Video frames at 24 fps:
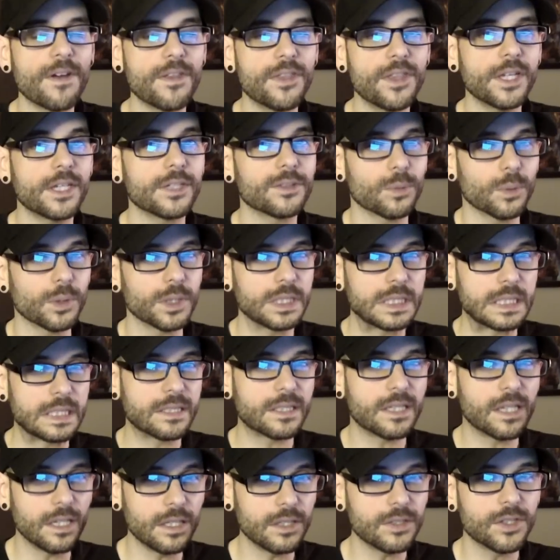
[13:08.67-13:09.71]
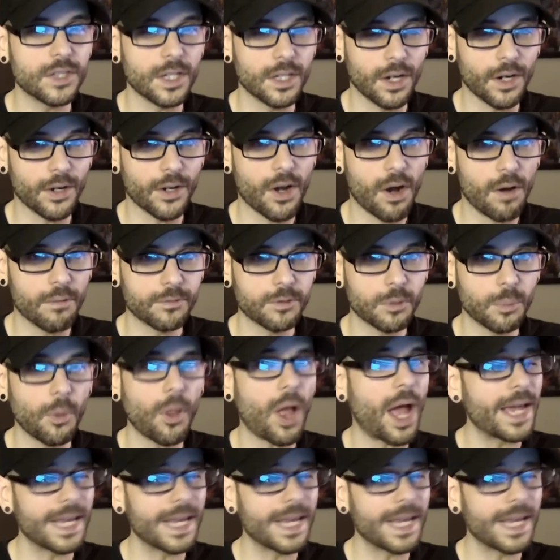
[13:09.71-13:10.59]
I think, is really skeezy and uncomfortable.